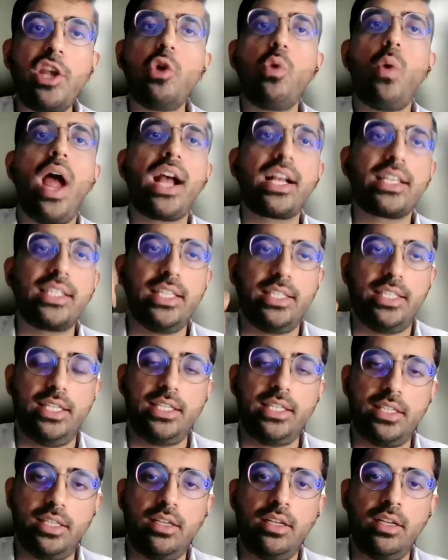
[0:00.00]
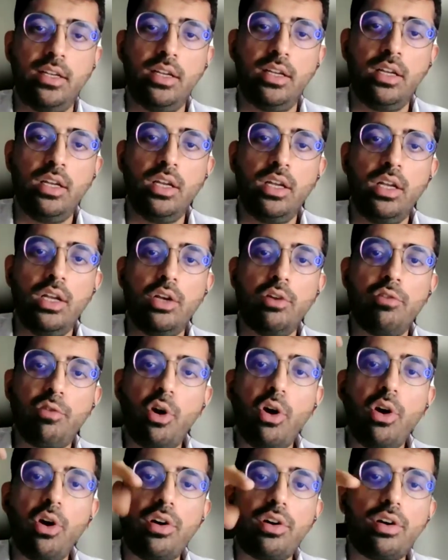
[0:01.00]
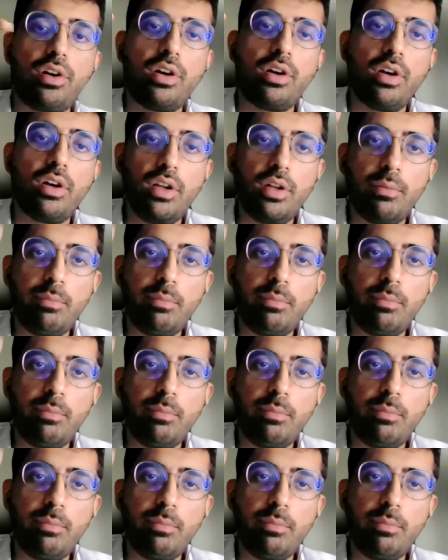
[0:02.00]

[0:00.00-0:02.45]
when you access it for